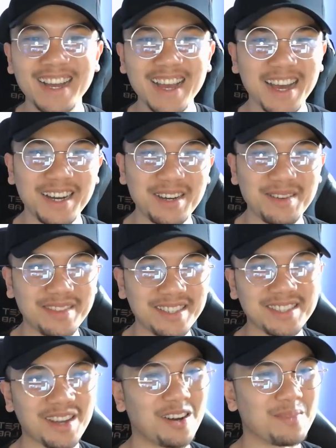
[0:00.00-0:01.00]

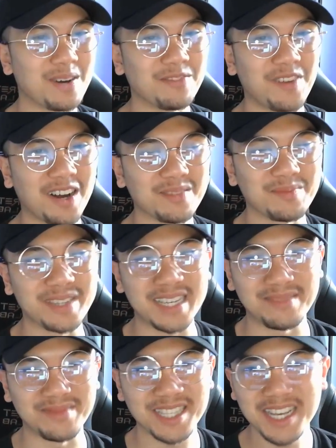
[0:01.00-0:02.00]
it's all about volume
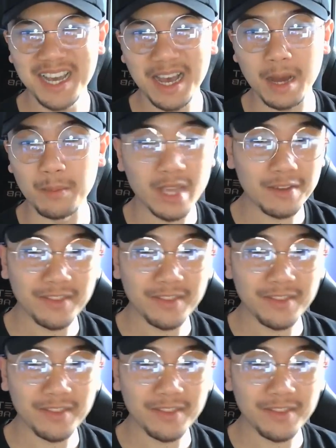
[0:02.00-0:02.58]
games. You ever